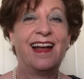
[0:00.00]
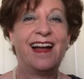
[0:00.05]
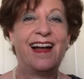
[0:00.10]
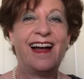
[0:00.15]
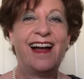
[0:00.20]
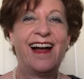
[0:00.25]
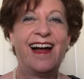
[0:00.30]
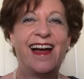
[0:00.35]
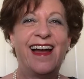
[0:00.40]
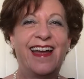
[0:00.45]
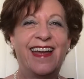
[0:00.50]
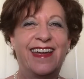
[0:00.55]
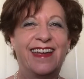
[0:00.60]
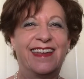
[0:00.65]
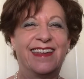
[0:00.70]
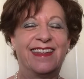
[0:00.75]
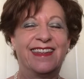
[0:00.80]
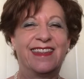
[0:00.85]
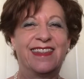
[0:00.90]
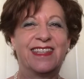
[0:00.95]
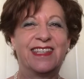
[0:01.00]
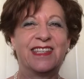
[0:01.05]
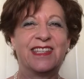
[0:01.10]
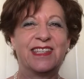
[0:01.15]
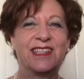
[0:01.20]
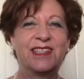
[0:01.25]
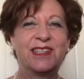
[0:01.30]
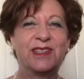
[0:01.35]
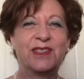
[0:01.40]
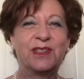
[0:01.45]
Hi,
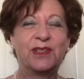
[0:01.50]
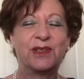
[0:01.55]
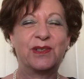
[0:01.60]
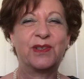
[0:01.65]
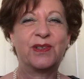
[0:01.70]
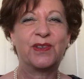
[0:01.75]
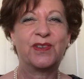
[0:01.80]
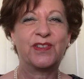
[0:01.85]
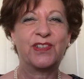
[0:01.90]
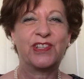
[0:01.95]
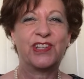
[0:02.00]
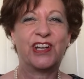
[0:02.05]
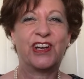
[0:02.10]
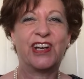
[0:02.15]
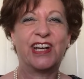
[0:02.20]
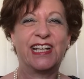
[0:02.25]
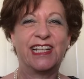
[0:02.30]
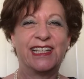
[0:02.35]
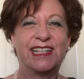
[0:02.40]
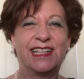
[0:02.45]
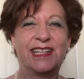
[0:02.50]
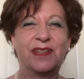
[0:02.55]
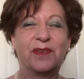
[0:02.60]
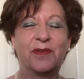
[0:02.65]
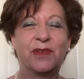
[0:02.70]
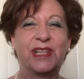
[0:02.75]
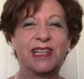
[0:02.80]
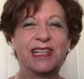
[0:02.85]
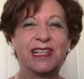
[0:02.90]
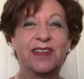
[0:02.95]
this is Intuitive Sherry
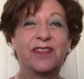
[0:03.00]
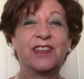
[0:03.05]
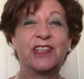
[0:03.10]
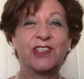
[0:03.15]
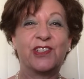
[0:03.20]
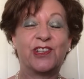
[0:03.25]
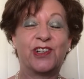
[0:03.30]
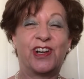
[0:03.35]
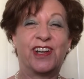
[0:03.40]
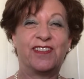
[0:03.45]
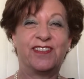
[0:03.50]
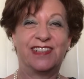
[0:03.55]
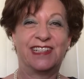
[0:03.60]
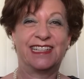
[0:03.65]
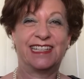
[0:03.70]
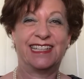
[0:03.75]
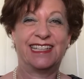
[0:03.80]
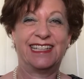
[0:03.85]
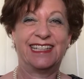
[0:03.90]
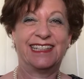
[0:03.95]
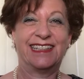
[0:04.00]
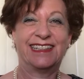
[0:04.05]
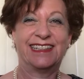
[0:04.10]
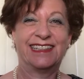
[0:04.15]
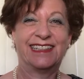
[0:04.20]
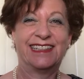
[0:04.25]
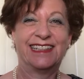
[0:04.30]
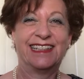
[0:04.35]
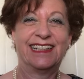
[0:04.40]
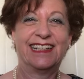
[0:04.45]
Lynn with Living Joyfully.
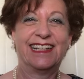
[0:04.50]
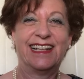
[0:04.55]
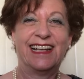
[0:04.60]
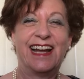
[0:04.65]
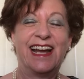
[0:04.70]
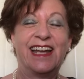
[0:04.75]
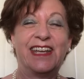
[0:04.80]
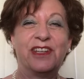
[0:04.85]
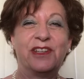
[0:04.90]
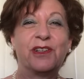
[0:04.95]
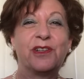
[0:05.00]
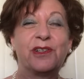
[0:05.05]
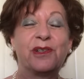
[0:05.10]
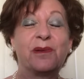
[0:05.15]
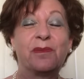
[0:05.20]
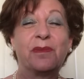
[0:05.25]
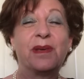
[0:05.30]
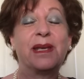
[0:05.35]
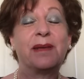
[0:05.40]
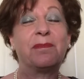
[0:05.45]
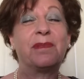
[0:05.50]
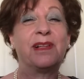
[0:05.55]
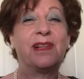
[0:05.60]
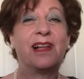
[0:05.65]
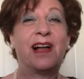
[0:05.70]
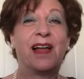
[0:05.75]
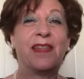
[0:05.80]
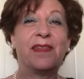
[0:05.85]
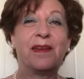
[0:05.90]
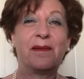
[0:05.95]
I nurture
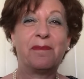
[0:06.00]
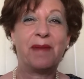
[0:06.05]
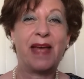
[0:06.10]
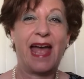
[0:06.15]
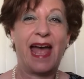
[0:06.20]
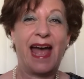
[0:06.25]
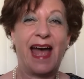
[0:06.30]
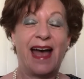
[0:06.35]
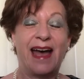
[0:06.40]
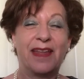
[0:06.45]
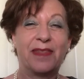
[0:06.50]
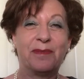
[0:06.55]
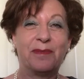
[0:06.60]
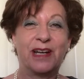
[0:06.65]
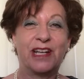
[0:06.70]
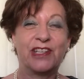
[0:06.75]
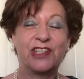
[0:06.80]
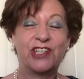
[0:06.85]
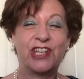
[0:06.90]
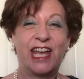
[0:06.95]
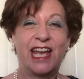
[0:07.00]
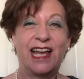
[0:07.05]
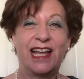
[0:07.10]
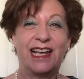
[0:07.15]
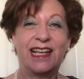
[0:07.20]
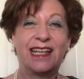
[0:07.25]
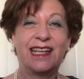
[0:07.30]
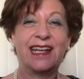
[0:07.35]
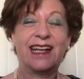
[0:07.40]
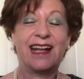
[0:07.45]
people on their path by
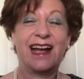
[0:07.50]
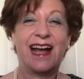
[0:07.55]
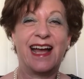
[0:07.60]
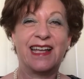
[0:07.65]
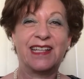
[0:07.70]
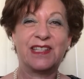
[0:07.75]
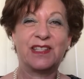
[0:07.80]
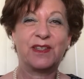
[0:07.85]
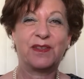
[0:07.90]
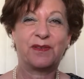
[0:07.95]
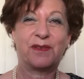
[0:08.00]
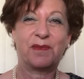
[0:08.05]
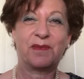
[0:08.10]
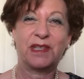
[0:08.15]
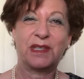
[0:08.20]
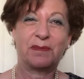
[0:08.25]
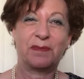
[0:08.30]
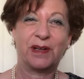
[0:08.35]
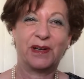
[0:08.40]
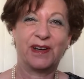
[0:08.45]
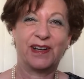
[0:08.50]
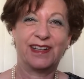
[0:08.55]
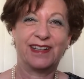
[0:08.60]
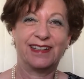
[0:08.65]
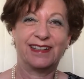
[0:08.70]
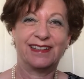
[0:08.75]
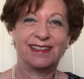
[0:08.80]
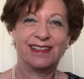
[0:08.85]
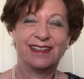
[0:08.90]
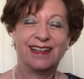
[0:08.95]
channeling guidance from
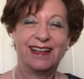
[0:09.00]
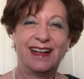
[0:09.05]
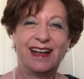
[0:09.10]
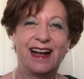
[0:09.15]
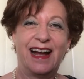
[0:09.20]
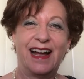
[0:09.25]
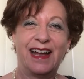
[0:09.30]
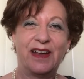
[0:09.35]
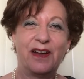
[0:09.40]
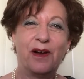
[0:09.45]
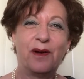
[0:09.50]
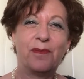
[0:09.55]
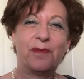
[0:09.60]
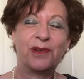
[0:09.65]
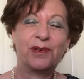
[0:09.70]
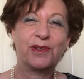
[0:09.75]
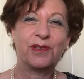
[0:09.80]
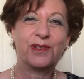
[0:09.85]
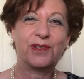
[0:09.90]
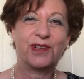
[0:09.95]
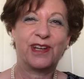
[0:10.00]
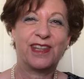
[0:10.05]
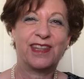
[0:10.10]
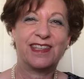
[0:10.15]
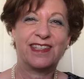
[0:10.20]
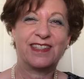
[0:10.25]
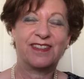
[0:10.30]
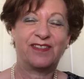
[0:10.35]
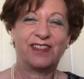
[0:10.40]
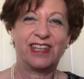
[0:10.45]
Spirit. I hope you
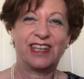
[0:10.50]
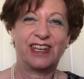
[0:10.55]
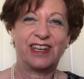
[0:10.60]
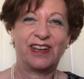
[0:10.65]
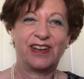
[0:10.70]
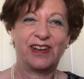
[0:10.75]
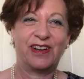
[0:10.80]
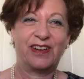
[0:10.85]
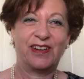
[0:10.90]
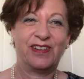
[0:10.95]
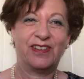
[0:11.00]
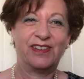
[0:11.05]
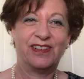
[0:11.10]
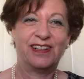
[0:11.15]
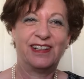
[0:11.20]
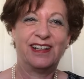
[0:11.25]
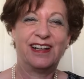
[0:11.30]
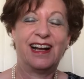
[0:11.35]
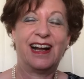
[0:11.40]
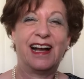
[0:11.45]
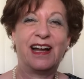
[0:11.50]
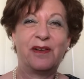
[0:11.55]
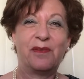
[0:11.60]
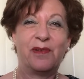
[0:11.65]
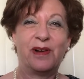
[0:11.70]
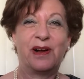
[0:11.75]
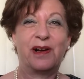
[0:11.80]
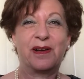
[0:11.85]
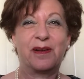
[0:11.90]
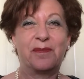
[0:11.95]
enjoy this video.
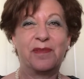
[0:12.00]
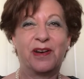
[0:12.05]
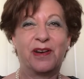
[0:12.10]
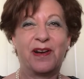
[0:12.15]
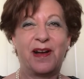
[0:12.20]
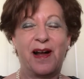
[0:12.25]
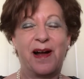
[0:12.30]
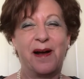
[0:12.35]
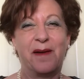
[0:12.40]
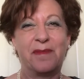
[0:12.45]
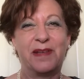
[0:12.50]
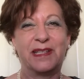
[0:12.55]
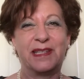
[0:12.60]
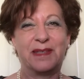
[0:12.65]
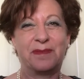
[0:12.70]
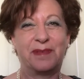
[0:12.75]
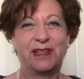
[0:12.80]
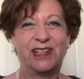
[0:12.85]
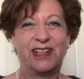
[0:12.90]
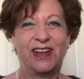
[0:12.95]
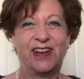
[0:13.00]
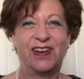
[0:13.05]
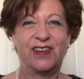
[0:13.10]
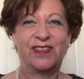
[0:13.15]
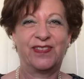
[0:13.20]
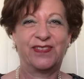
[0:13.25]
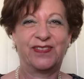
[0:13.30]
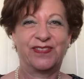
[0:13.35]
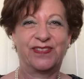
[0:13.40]
I welcome your comments below.